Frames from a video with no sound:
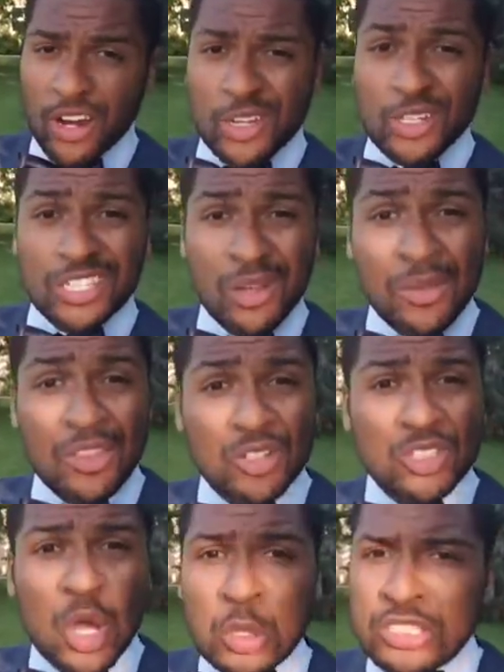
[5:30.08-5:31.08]
Are you telling me
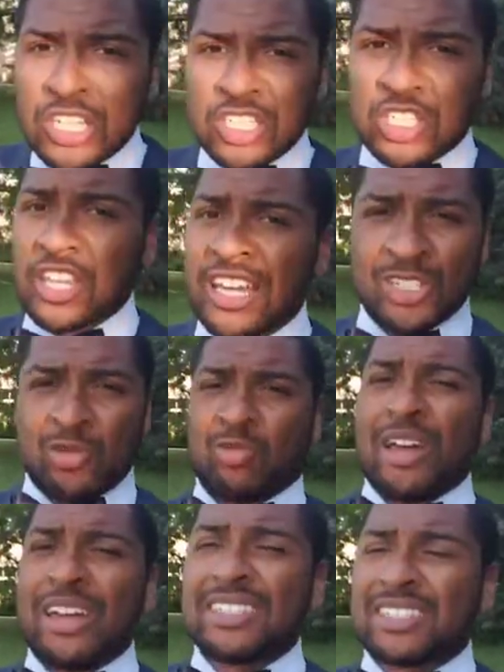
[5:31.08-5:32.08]
there's no such thing as
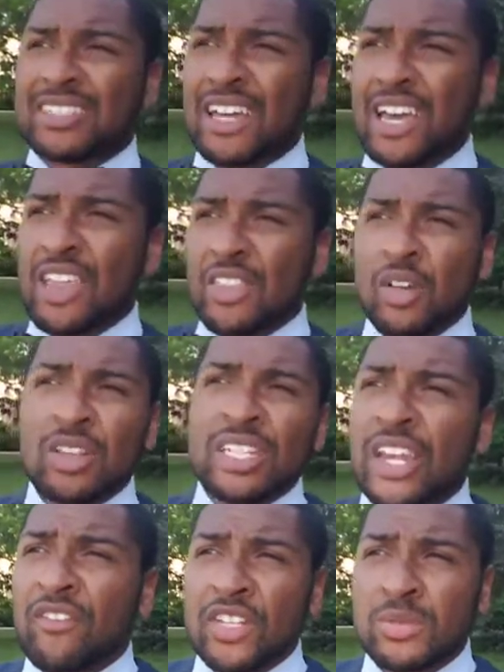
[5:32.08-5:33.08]
race? The only
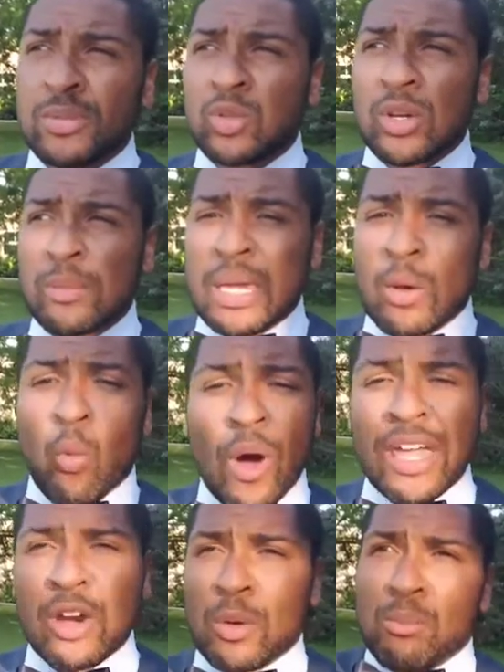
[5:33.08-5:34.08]
difference between being
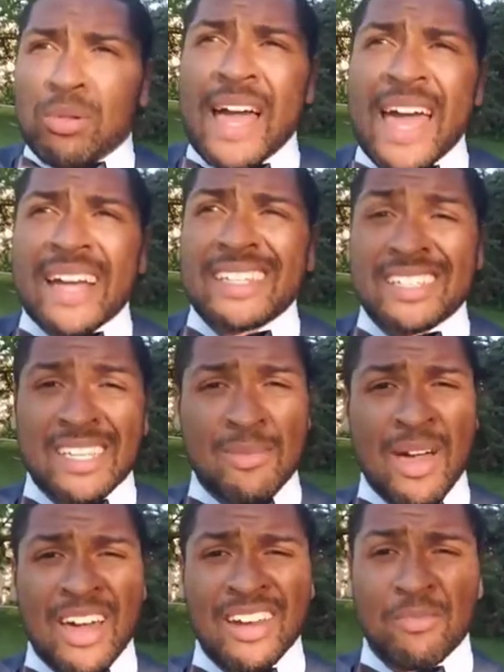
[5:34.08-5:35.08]
white or black is the
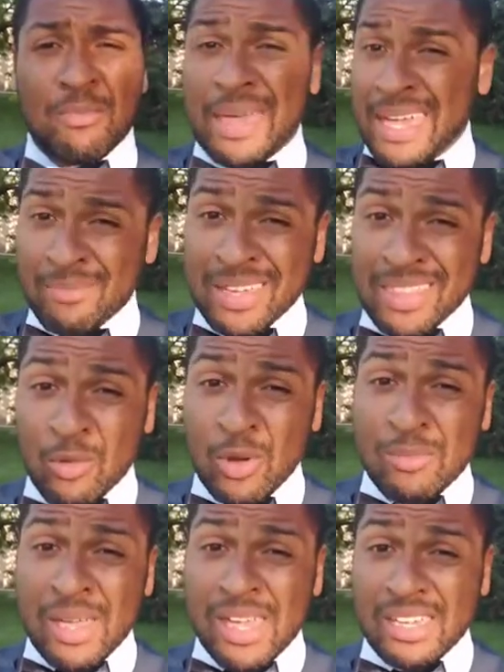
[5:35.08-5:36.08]
amount of pigment that
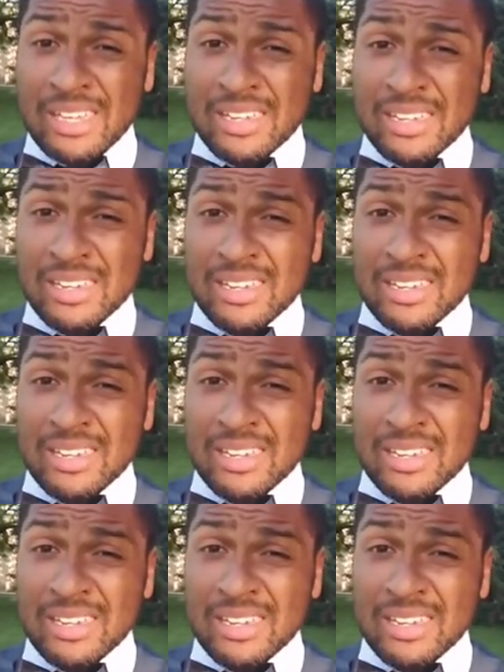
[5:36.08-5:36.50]
we make?